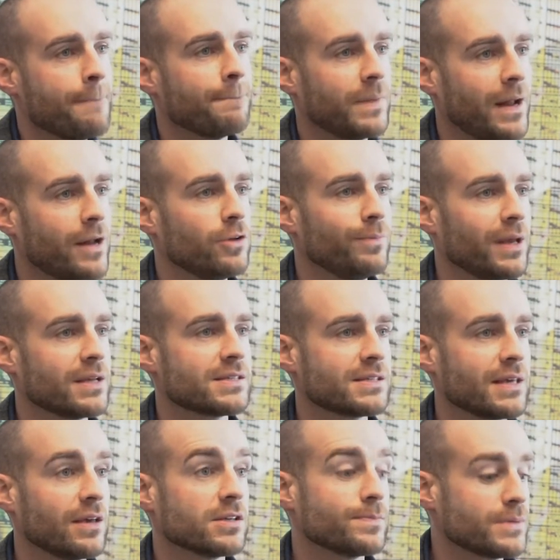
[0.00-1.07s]
But how do you make it
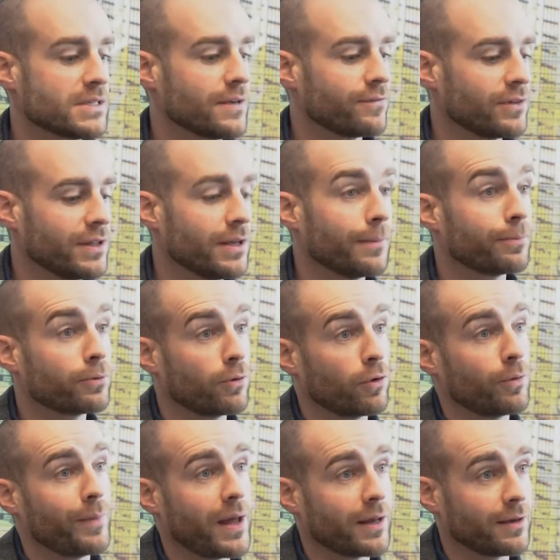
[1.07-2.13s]
scale specifically in a
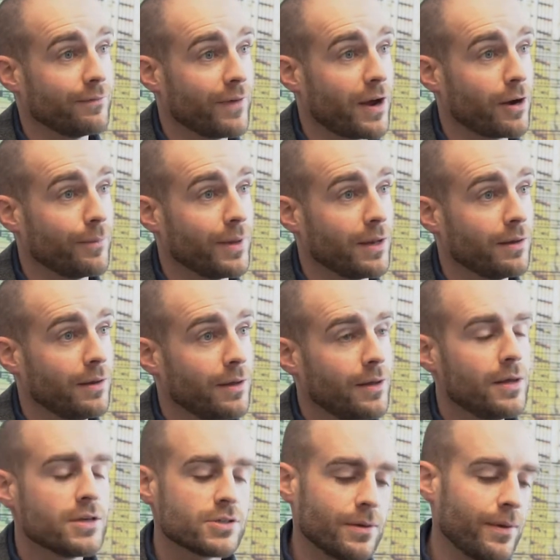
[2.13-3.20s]
programmatic
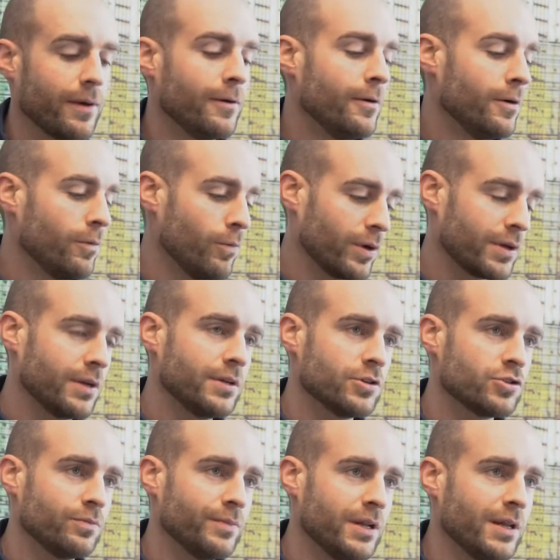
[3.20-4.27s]
environment? So anyway, working in
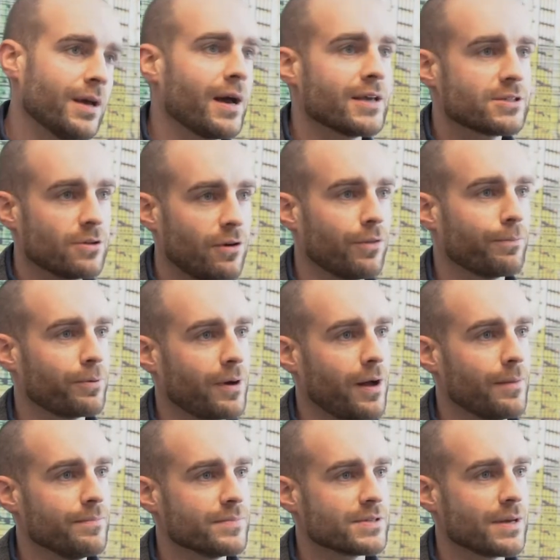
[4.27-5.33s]
digital media, I saw the
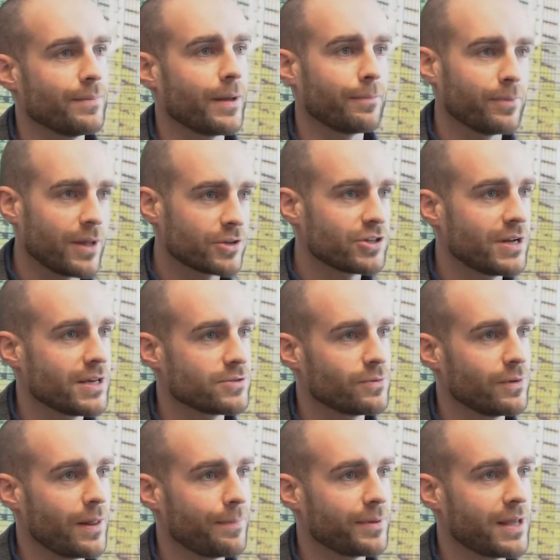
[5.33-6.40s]
problems. I'm like, blockchain has
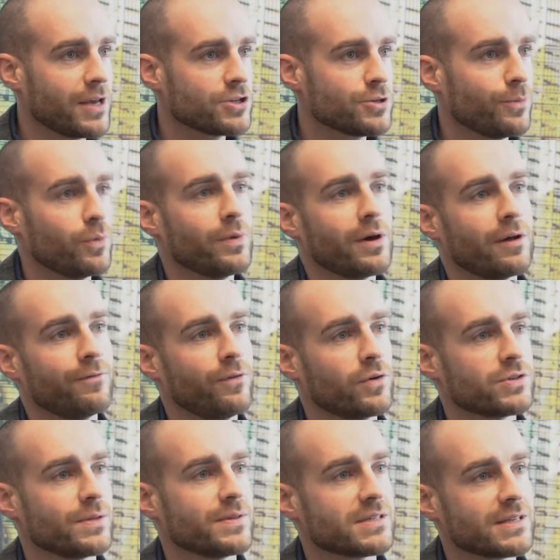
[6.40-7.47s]
real application, but we've got to
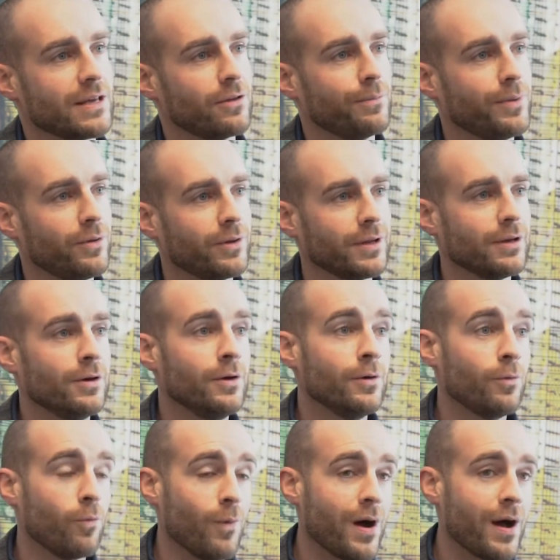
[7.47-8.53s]
focus on the scalability.
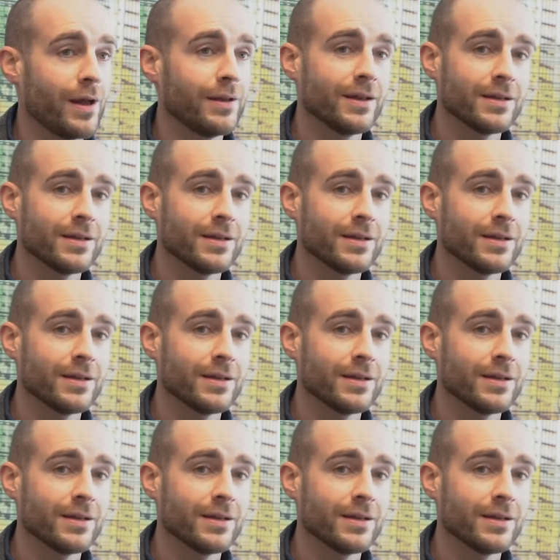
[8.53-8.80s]
Why?